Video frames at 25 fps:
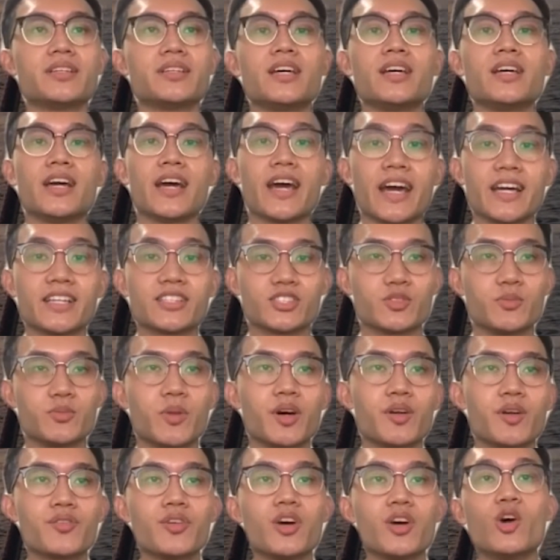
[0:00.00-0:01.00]
At SMURF,
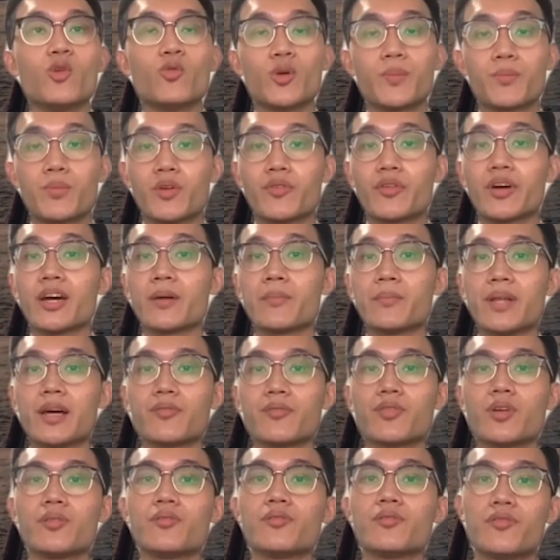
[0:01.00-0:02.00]
we provide a
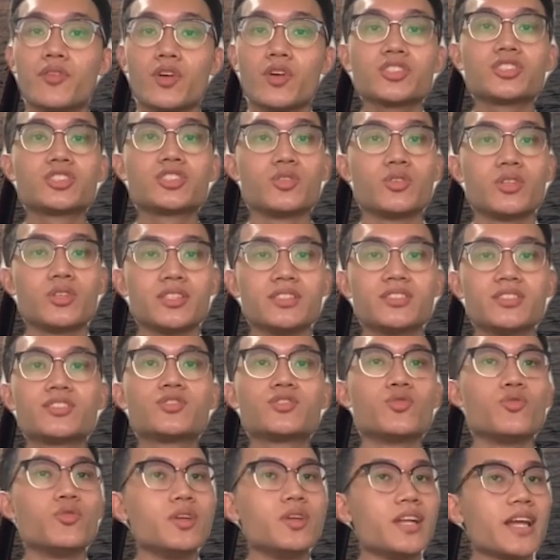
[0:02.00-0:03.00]
platform for students
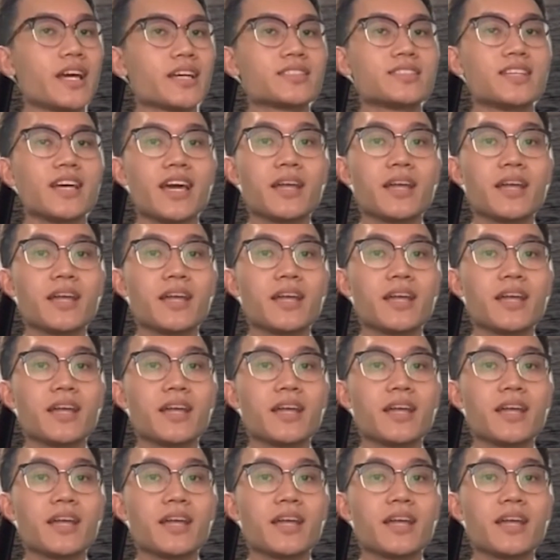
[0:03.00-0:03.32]
to relax